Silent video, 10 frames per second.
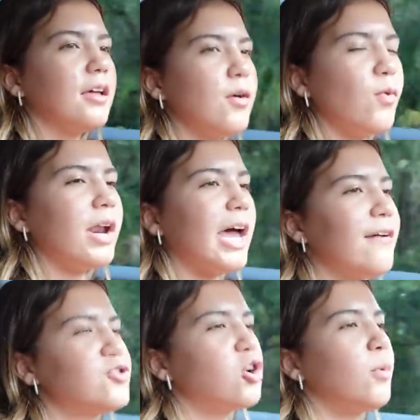Because when I
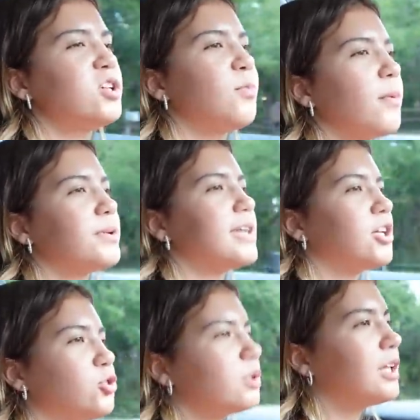have so much more
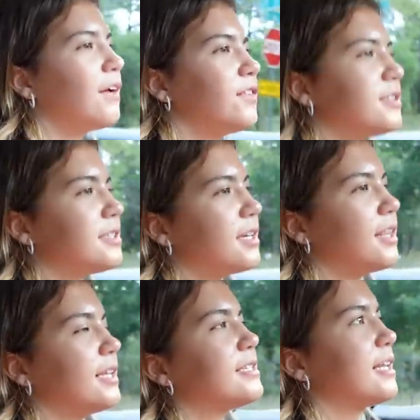potential in life to
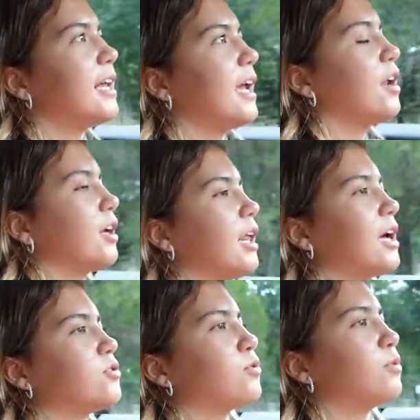sit than sitting in a
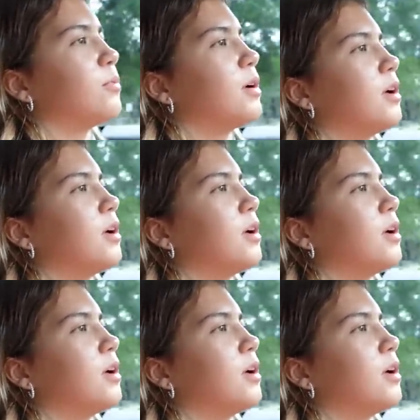classroom.